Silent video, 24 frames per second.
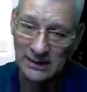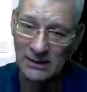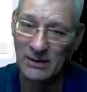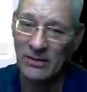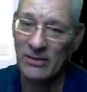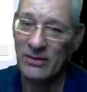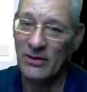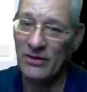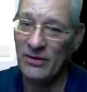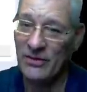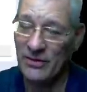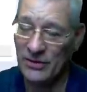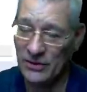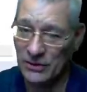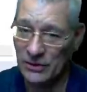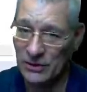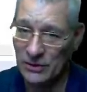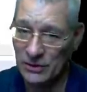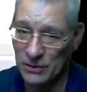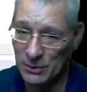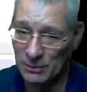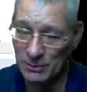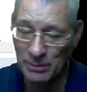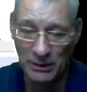The
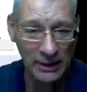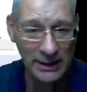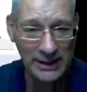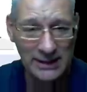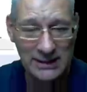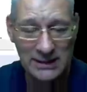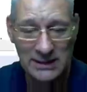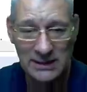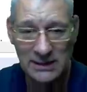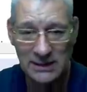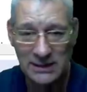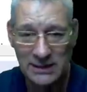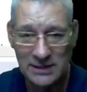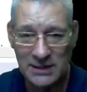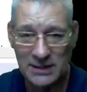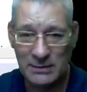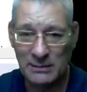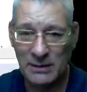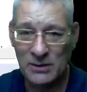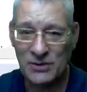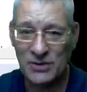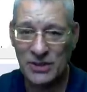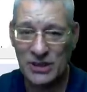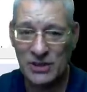third byte is the
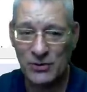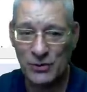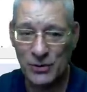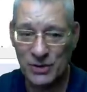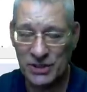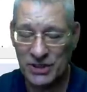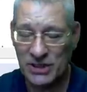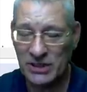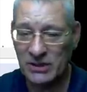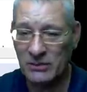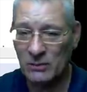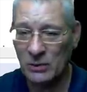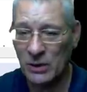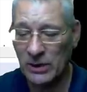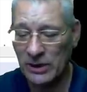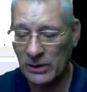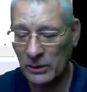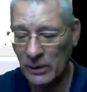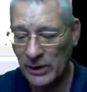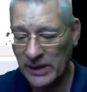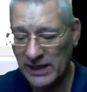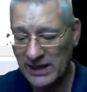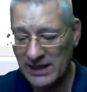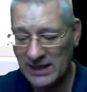most interesting one
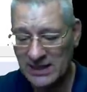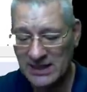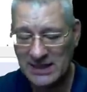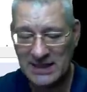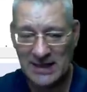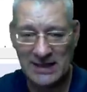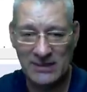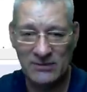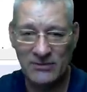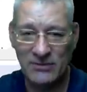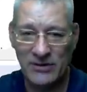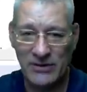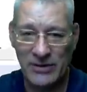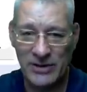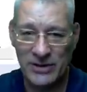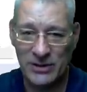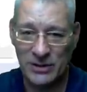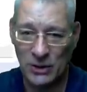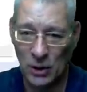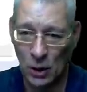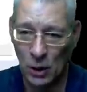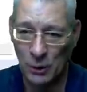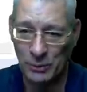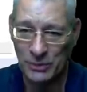in where you can set
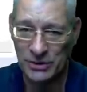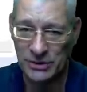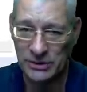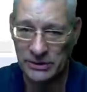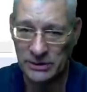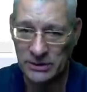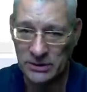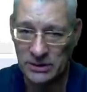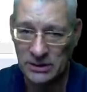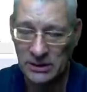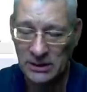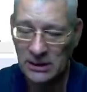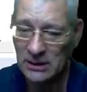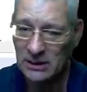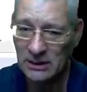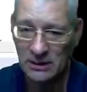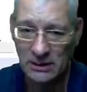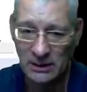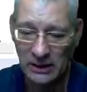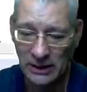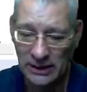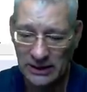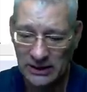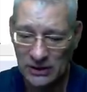various options
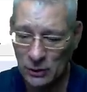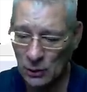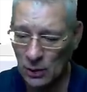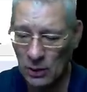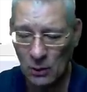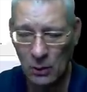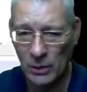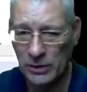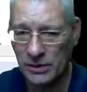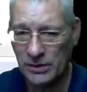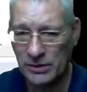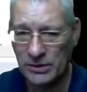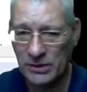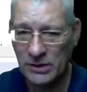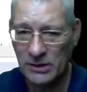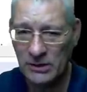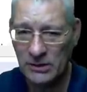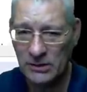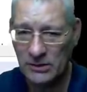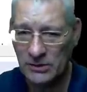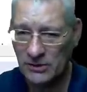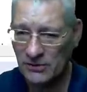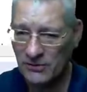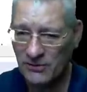like do I want
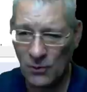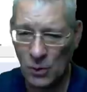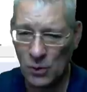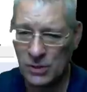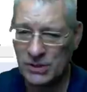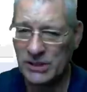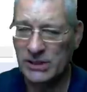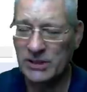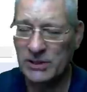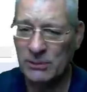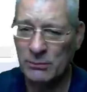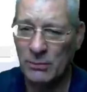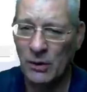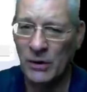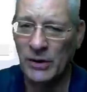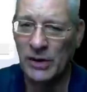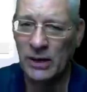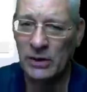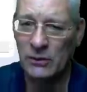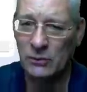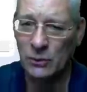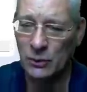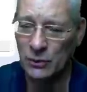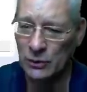to force it to
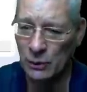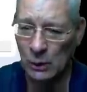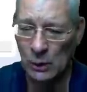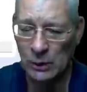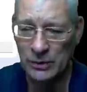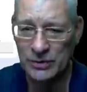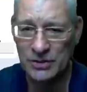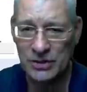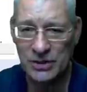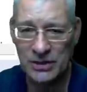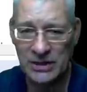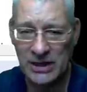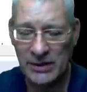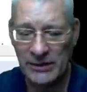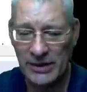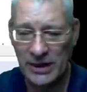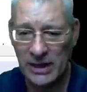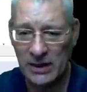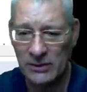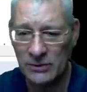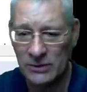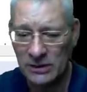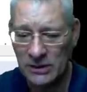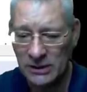mono or do I want
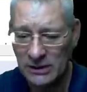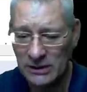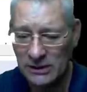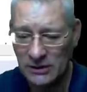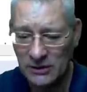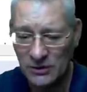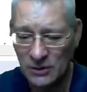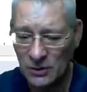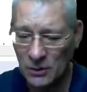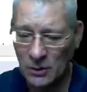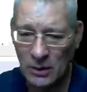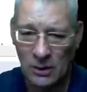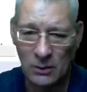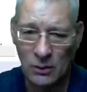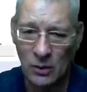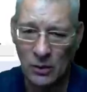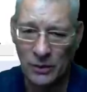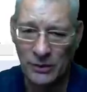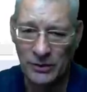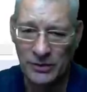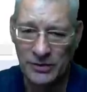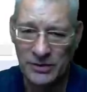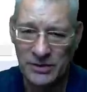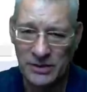stereo? Do I
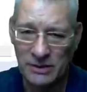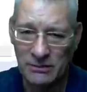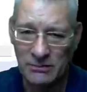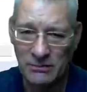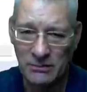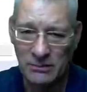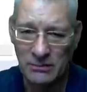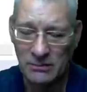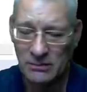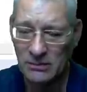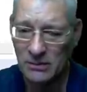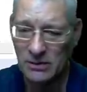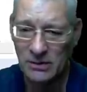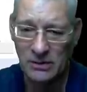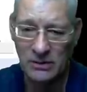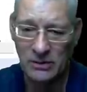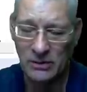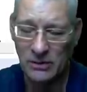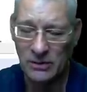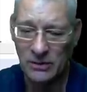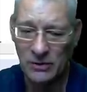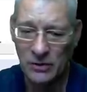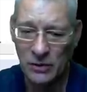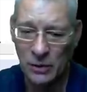want um,
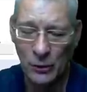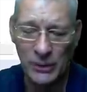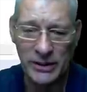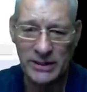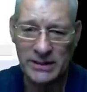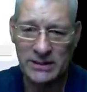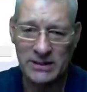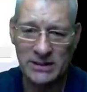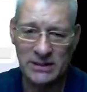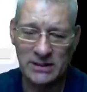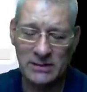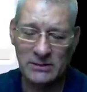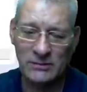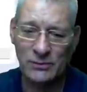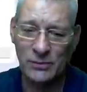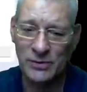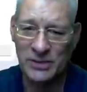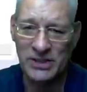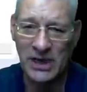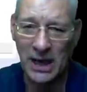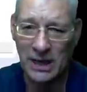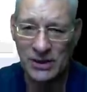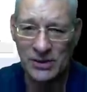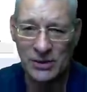noise
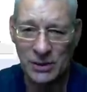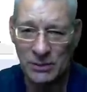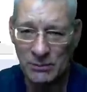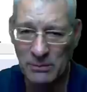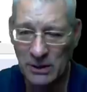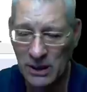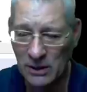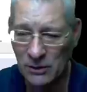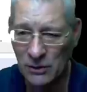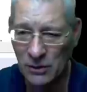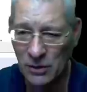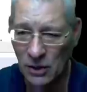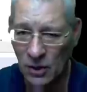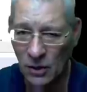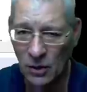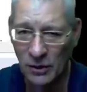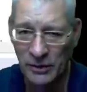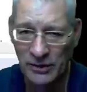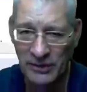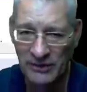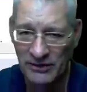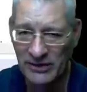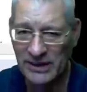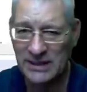reduction mode
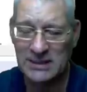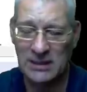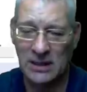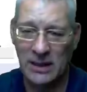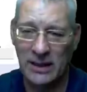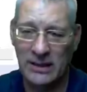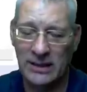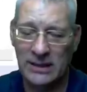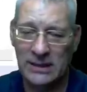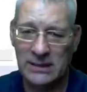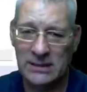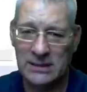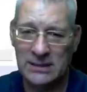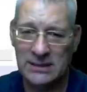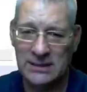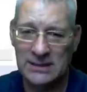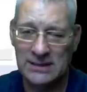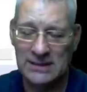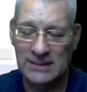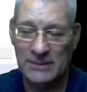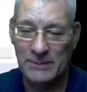on and things like this?